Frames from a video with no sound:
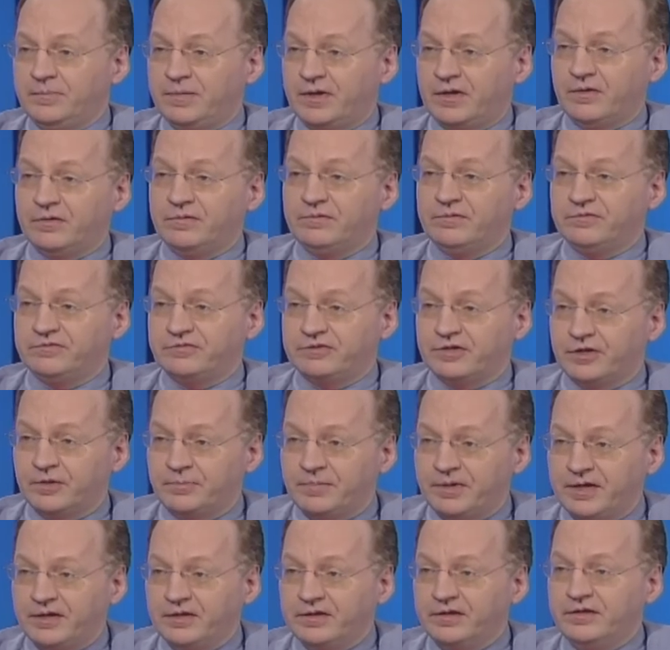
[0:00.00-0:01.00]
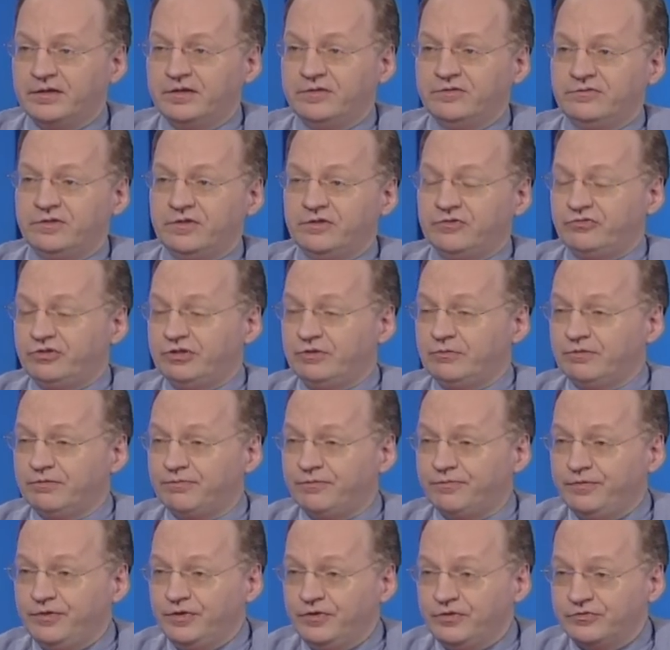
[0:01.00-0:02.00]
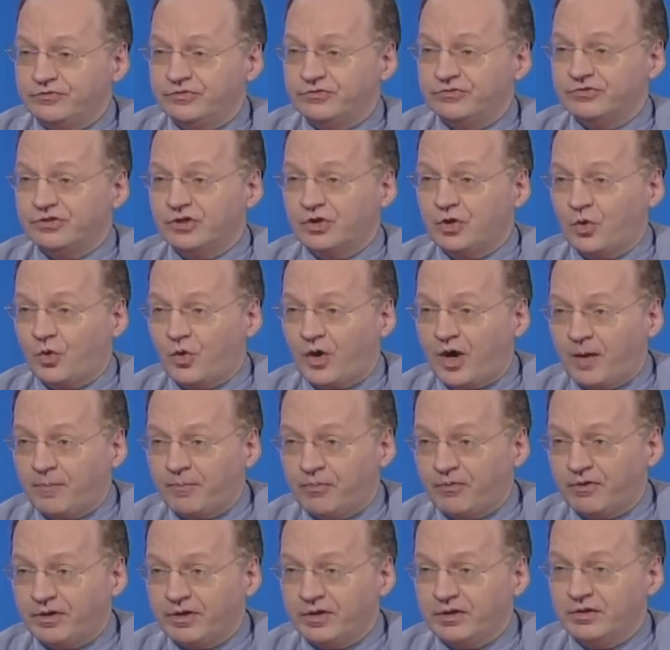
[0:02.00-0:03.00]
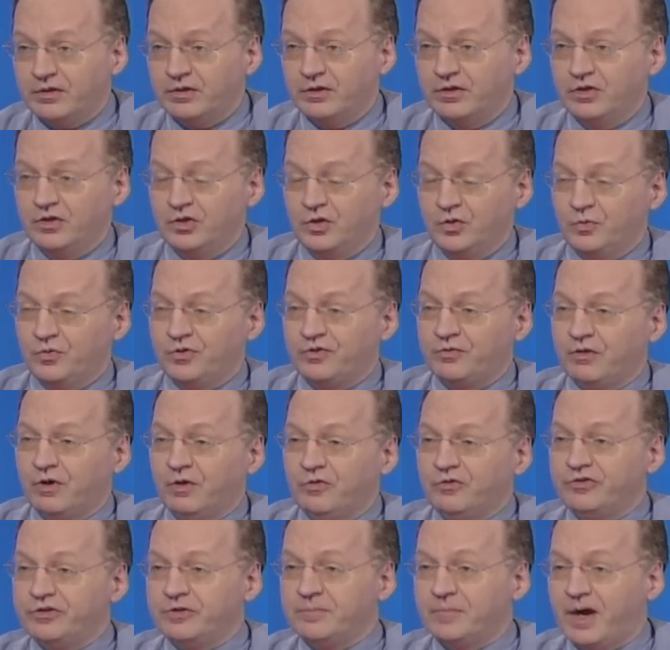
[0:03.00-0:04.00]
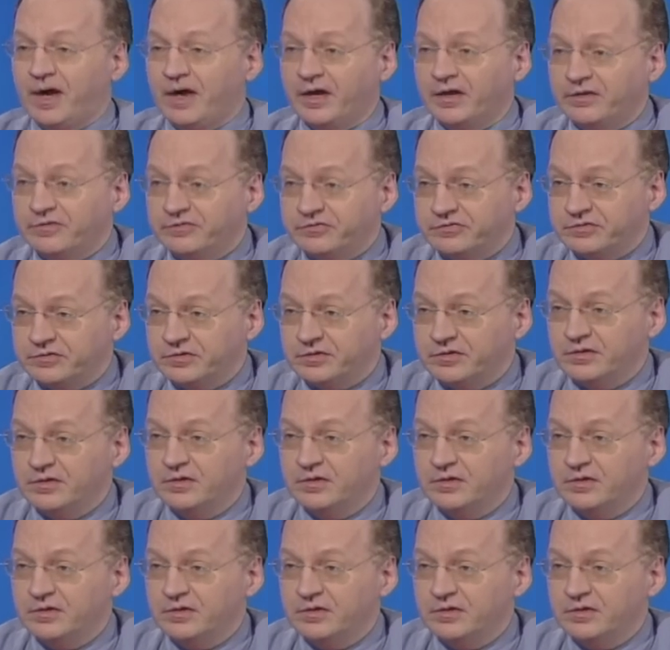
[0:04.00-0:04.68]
about Sarah Palin is that she refuses to cooperate with her own demise.